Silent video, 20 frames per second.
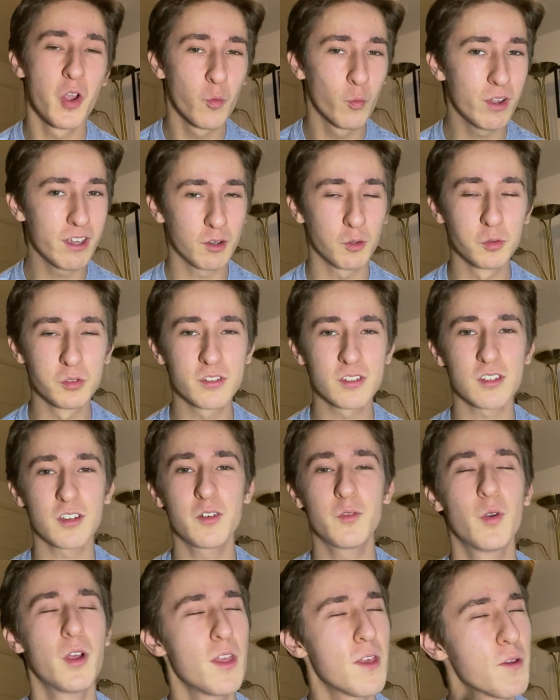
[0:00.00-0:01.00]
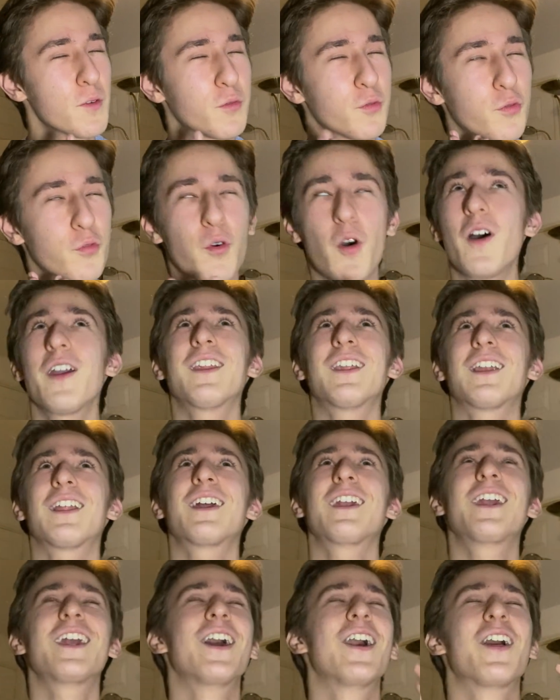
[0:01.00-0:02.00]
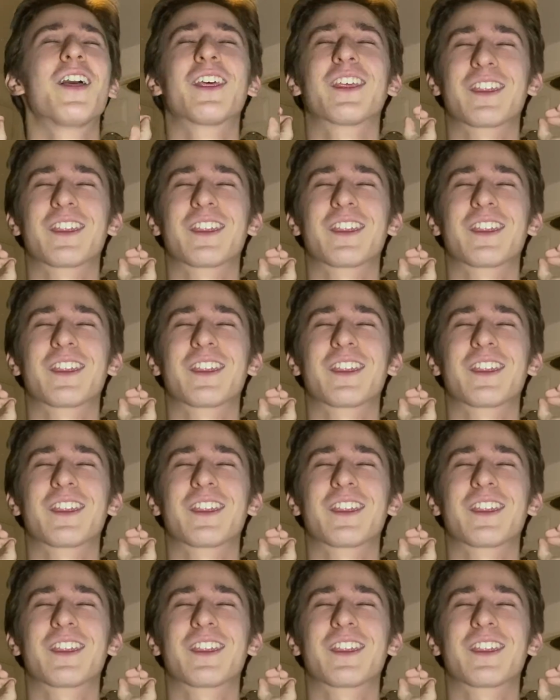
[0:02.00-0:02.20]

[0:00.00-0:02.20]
We also finally,